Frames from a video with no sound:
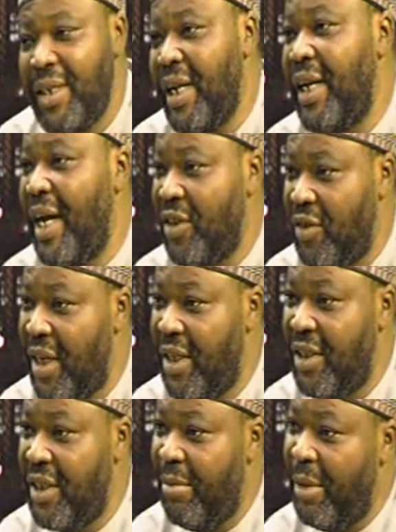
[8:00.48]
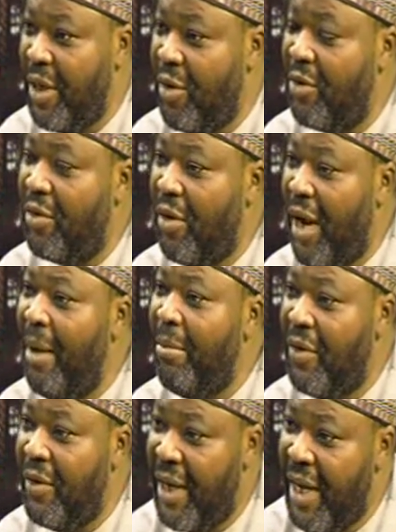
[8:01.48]
the national chairman, Dr.
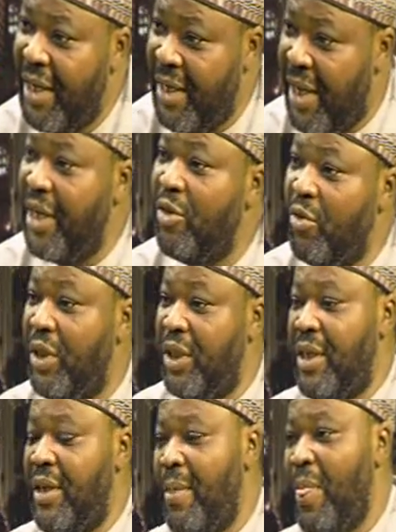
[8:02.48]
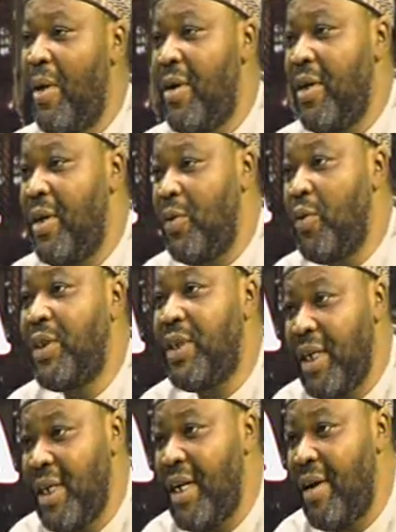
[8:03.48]
Abdullahi Ganduje, to
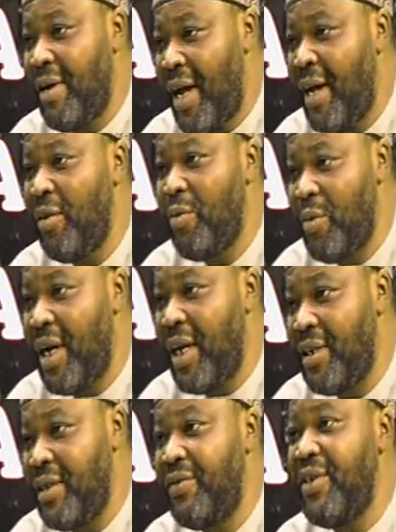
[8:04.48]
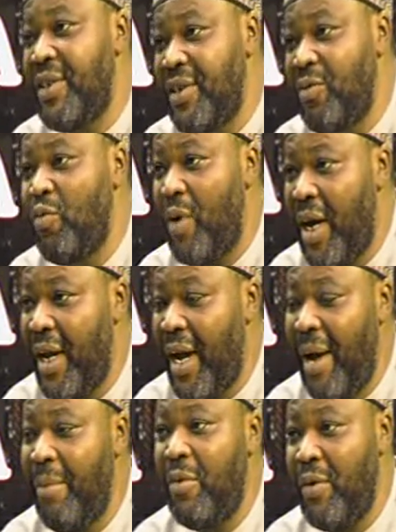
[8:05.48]
sit down and look at the reason why
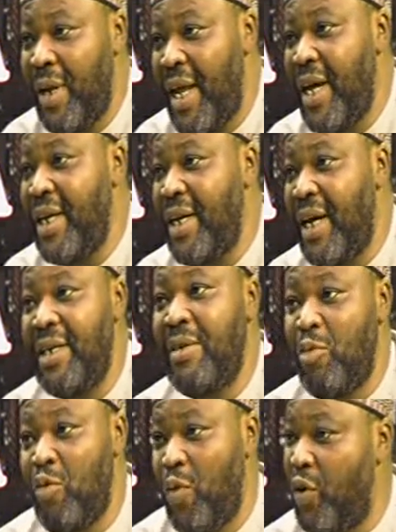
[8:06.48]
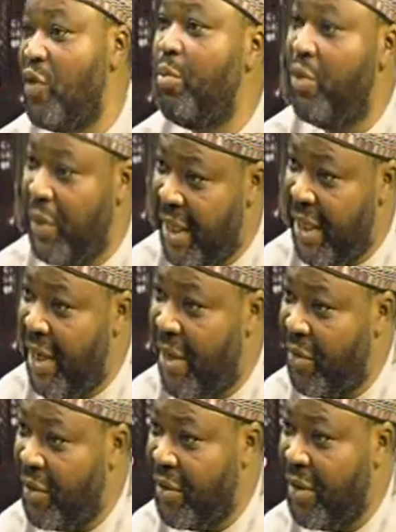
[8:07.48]
Abdullahi Ademu was booted
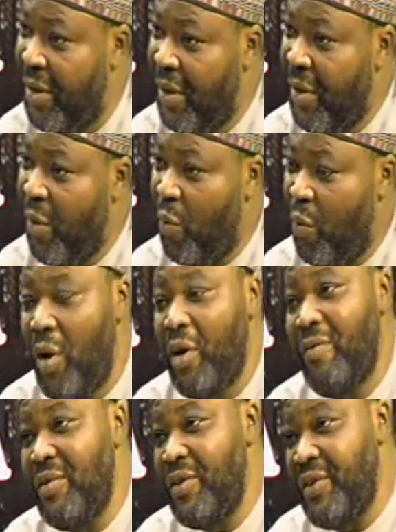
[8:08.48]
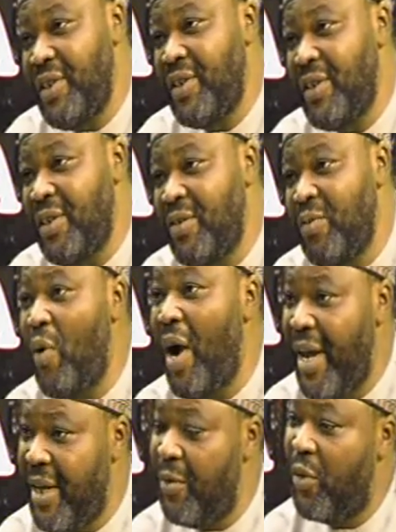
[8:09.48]
out. One of the reasons
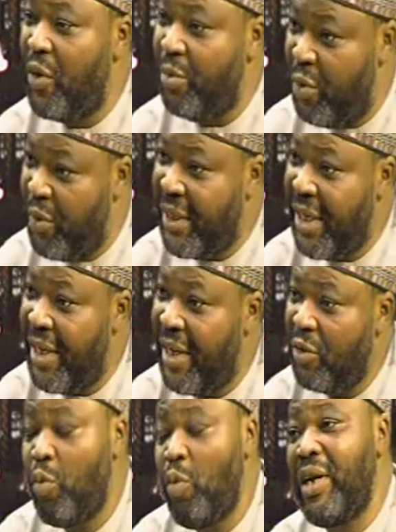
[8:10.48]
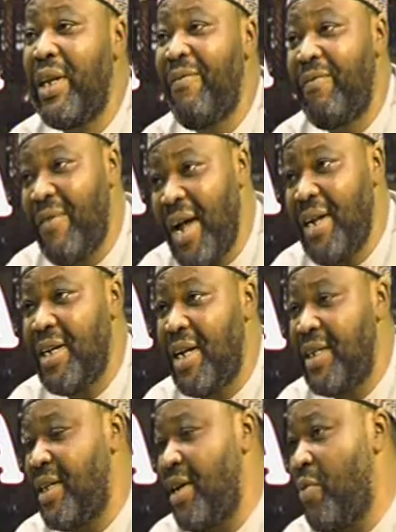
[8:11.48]
why he was booted out was the fact
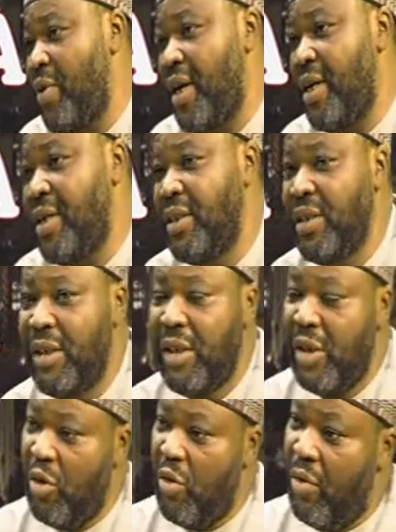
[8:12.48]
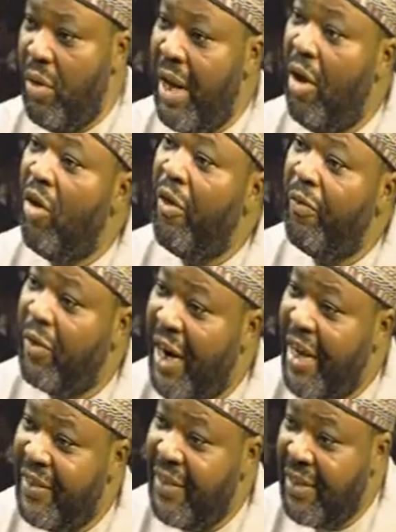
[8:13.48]
that there were, you know, a lot of
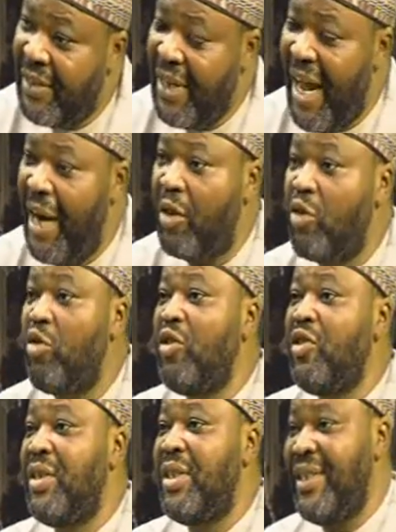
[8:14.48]
crises across the